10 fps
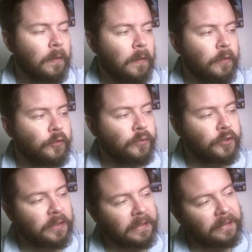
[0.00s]

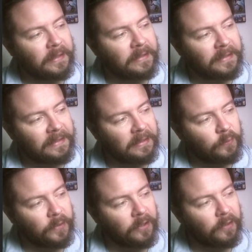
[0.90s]
Usually they deal
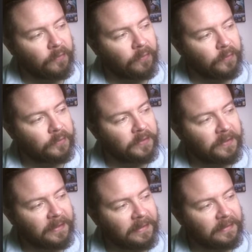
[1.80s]
with all of those
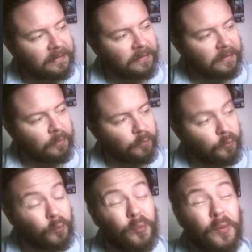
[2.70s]
things
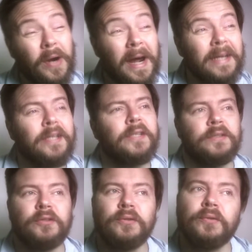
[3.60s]
prior
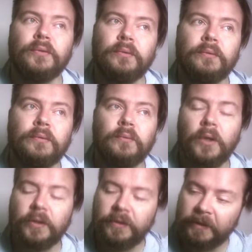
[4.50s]
to
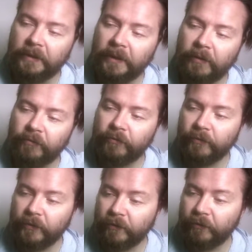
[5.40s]
wanting the
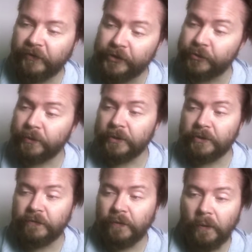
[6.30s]
visuals
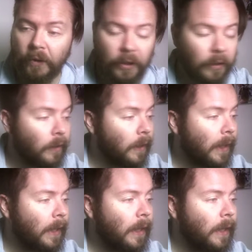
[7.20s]
for
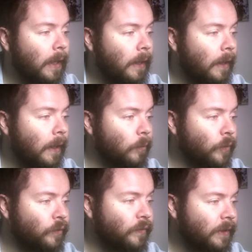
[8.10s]
a
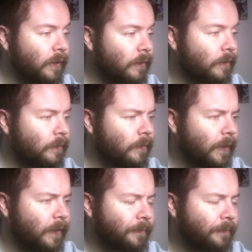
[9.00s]
movie, right?